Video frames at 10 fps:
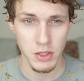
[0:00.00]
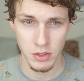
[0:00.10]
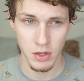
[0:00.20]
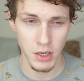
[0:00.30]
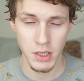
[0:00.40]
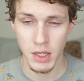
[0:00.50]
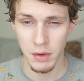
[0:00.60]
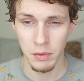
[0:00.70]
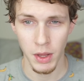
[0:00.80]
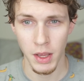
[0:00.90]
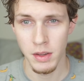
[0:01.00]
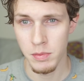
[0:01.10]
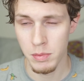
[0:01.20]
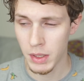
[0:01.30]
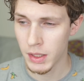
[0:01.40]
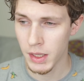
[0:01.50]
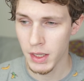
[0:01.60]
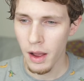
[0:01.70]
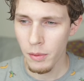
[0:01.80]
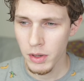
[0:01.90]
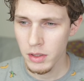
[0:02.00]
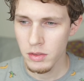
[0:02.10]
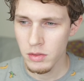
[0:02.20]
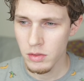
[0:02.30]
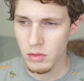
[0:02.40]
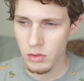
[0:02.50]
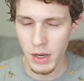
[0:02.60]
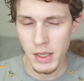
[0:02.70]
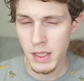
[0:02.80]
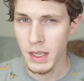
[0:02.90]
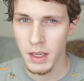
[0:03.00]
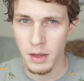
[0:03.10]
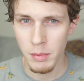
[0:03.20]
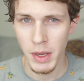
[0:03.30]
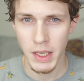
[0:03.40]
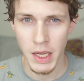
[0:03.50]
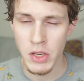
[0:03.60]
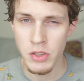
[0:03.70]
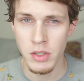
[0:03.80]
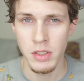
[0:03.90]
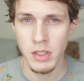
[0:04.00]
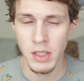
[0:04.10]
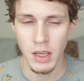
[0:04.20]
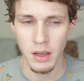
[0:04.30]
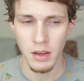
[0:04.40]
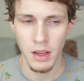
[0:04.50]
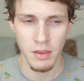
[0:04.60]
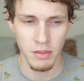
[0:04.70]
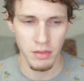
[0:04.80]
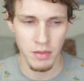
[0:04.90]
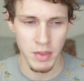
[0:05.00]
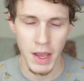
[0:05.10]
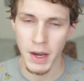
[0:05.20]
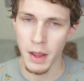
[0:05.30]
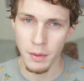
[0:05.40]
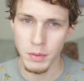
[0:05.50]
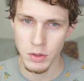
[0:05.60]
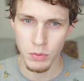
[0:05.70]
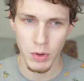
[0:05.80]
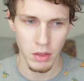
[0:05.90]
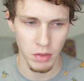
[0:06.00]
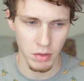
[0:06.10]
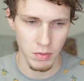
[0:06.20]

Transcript: Just talk to them and be like, I want to try taking a medication and see if that helps with